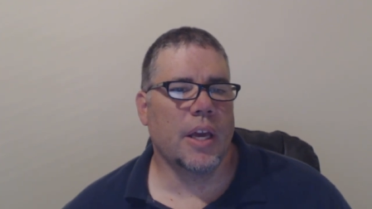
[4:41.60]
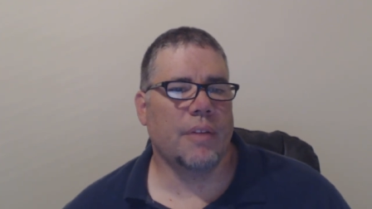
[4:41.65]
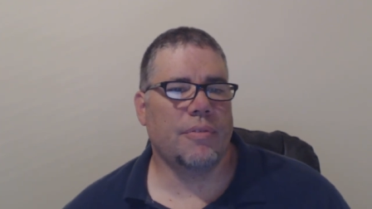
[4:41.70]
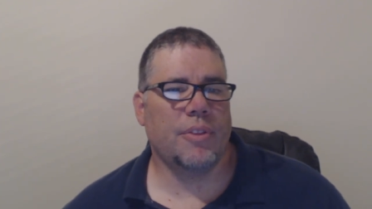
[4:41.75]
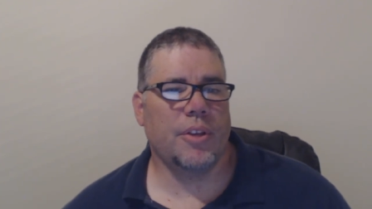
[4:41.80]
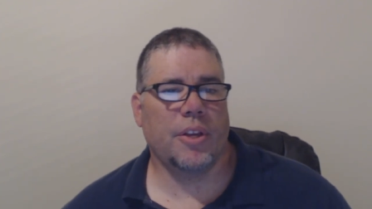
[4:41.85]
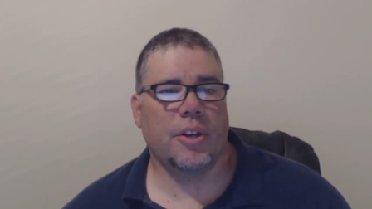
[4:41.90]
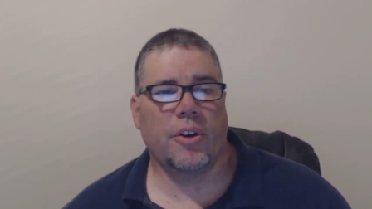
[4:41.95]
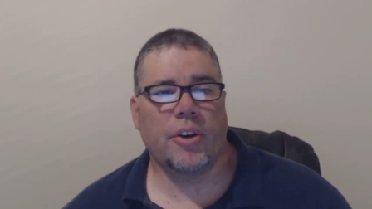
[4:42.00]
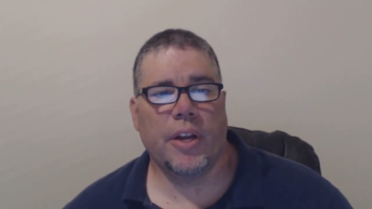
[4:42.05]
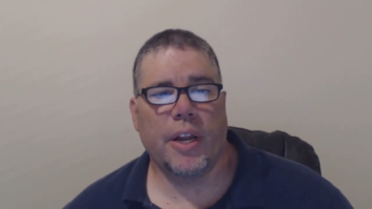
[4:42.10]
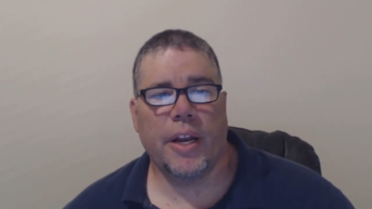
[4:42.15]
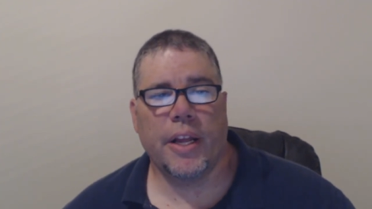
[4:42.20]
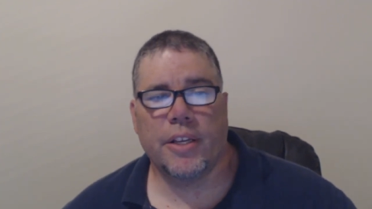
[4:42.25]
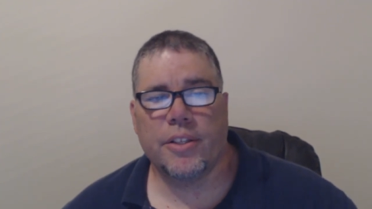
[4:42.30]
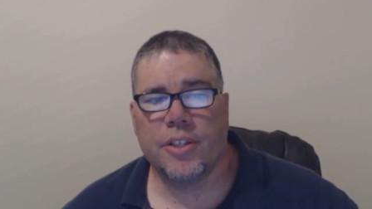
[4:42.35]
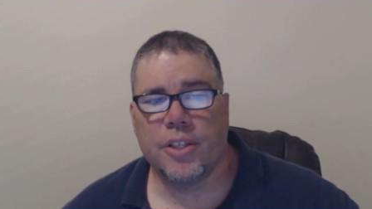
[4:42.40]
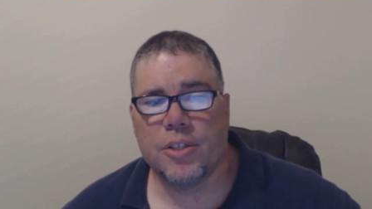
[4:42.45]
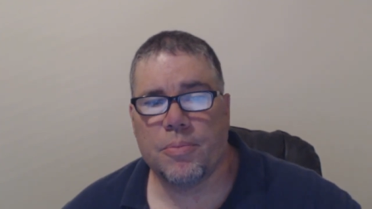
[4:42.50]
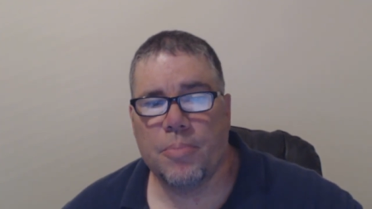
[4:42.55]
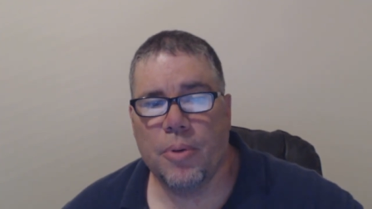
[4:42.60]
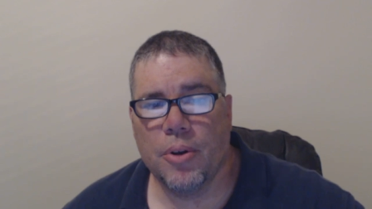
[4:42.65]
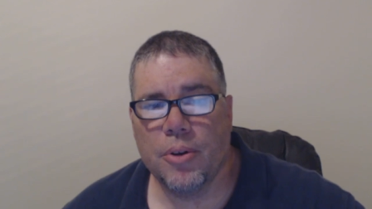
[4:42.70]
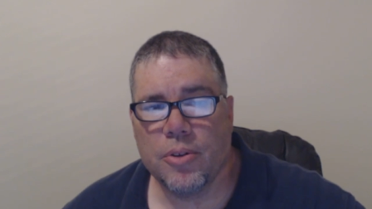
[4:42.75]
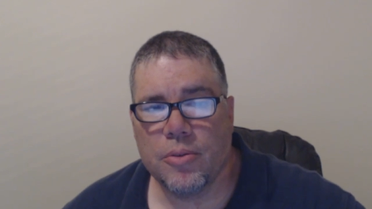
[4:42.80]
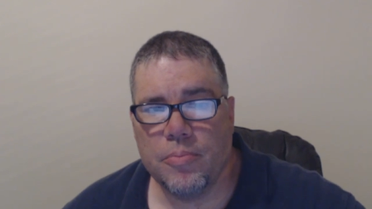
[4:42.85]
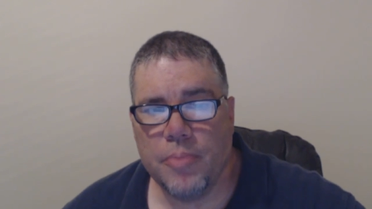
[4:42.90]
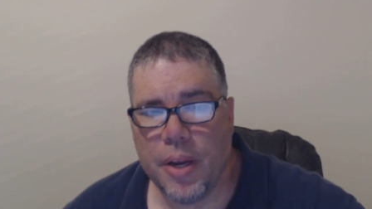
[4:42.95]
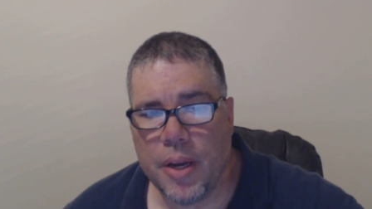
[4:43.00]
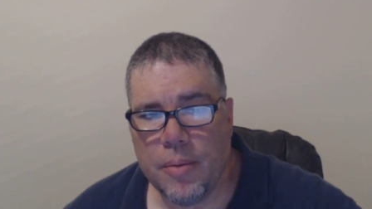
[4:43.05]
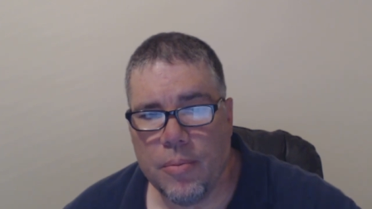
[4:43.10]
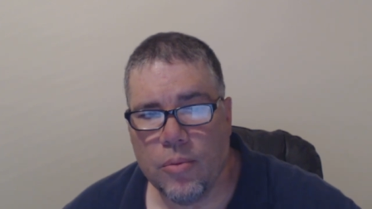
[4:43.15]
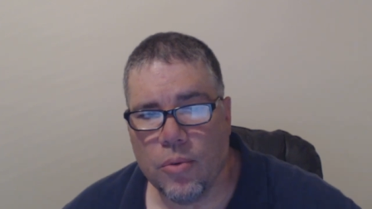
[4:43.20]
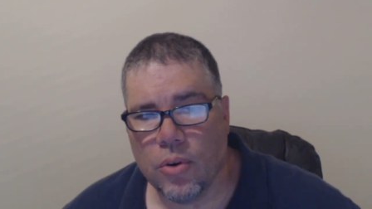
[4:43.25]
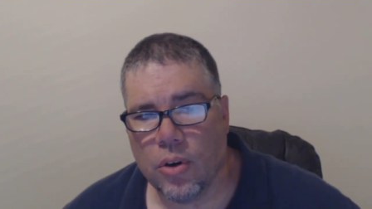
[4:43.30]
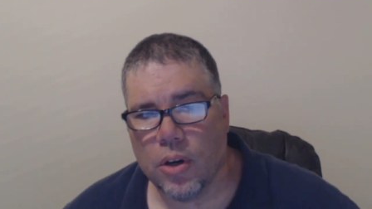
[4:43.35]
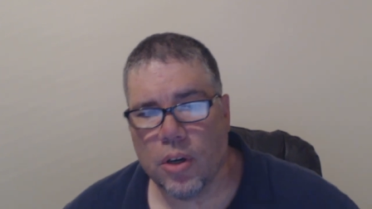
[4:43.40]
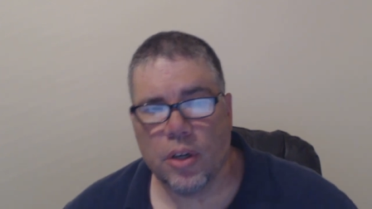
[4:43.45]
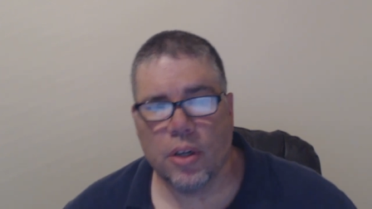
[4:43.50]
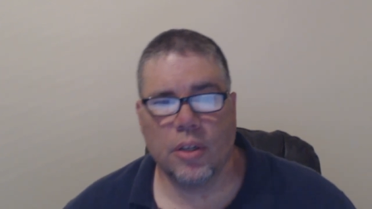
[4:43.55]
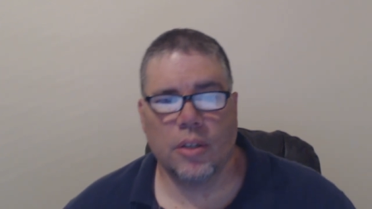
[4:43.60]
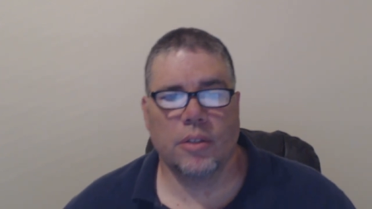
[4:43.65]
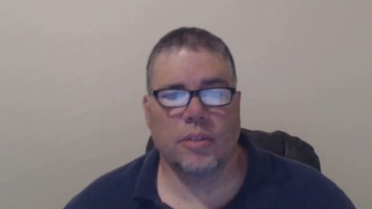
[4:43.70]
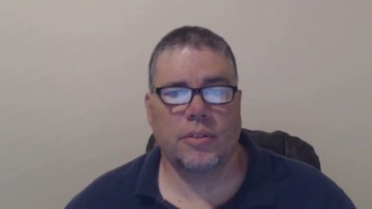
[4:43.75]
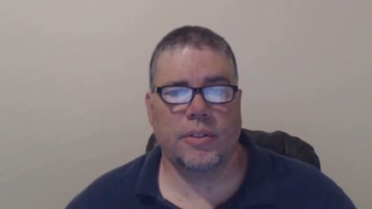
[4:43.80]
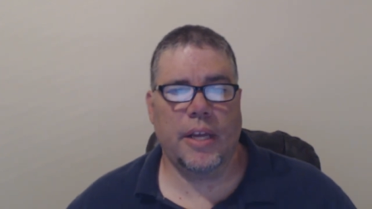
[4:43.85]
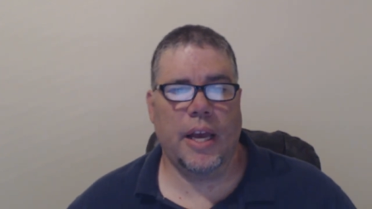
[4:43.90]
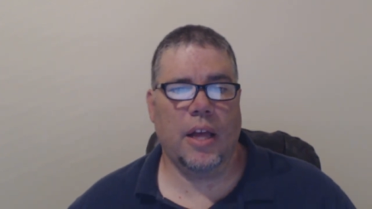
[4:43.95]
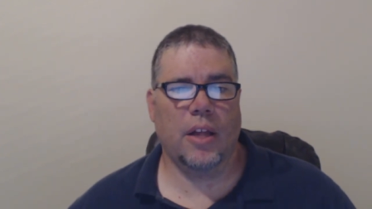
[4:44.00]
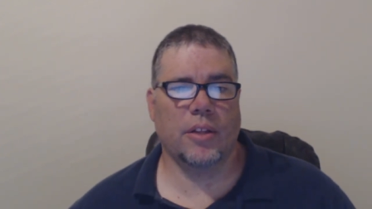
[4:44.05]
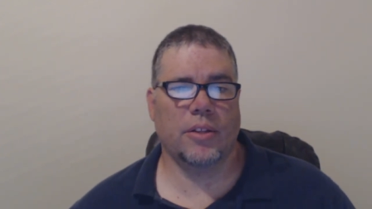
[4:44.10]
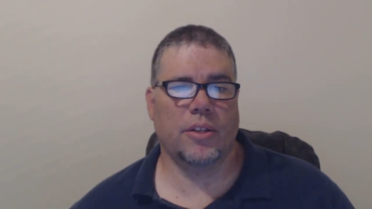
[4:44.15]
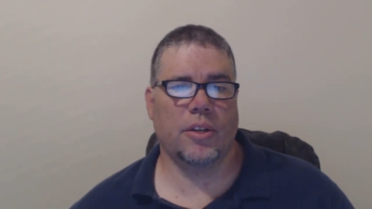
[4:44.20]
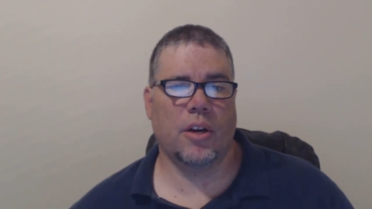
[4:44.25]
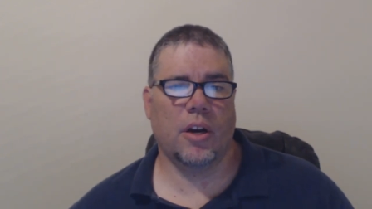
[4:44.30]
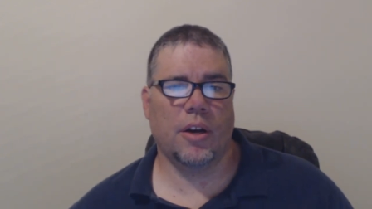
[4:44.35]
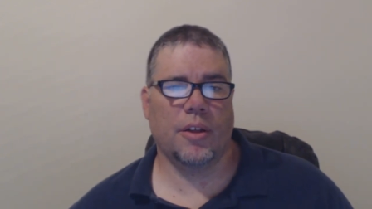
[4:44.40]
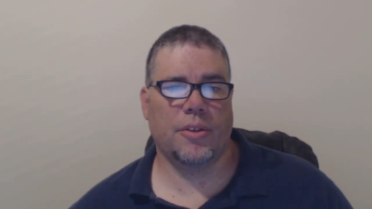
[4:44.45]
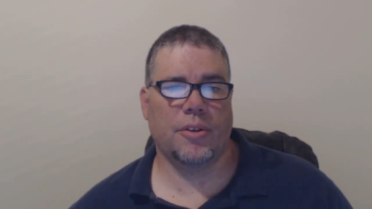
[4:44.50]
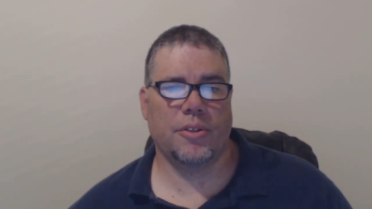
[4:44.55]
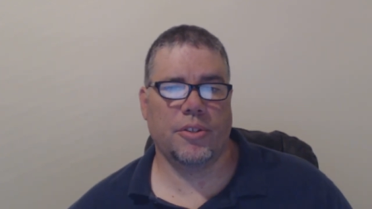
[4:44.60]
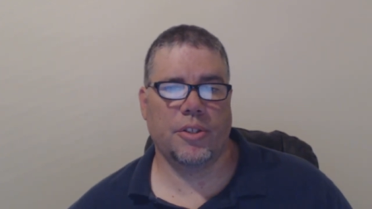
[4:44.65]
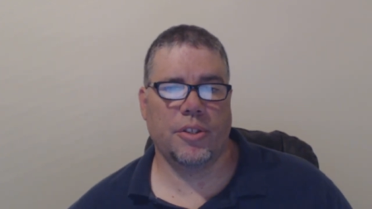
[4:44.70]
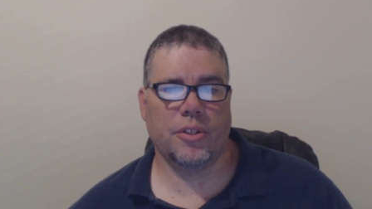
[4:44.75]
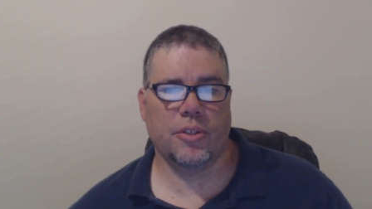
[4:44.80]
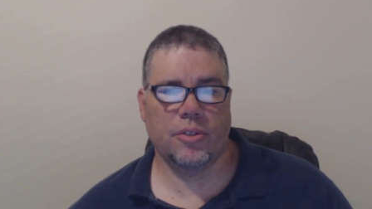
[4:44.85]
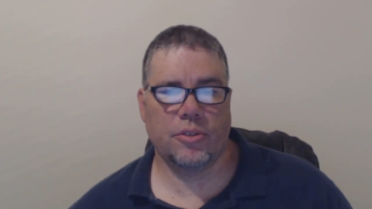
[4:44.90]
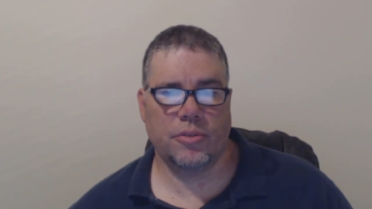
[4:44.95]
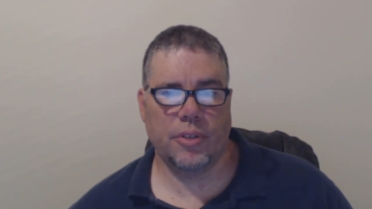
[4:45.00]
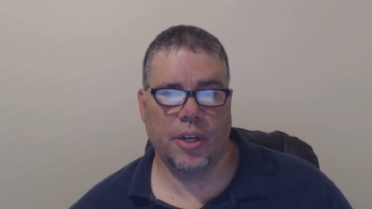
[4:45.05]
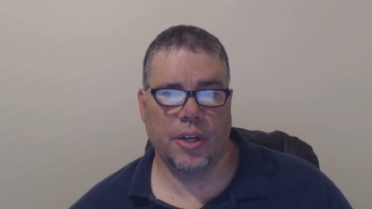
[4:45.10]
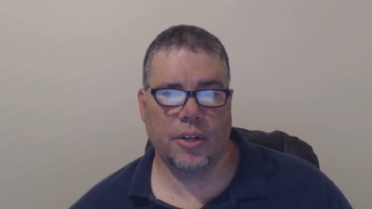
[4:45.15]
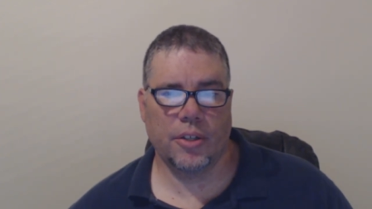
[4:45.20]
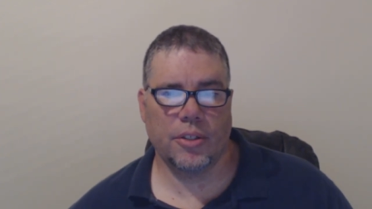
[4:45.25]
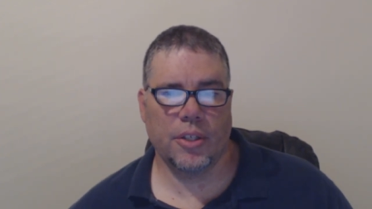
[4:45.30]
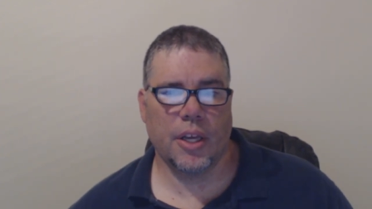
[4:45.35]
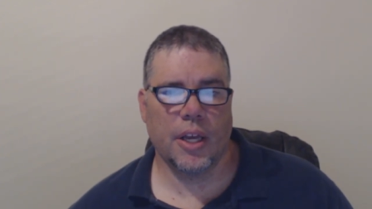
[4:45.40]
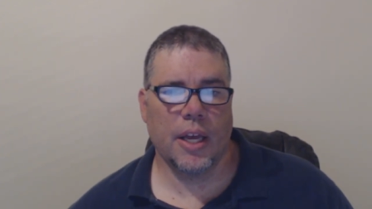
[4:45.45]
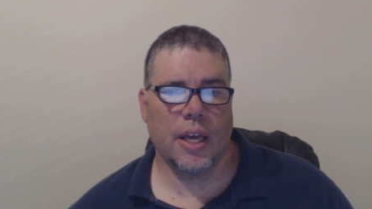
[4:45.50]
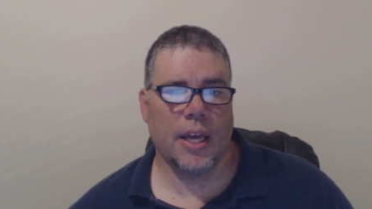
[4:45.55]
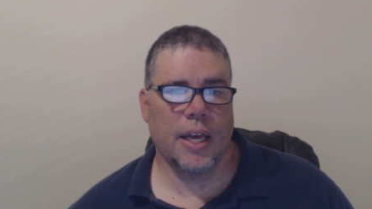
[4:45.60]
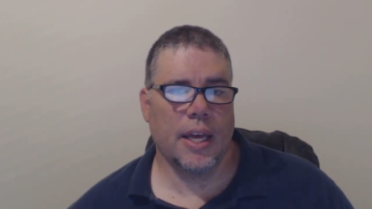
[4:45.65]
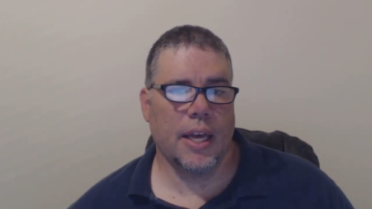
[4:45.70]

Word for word: if the internet has exposed many more talented authors and illustrators.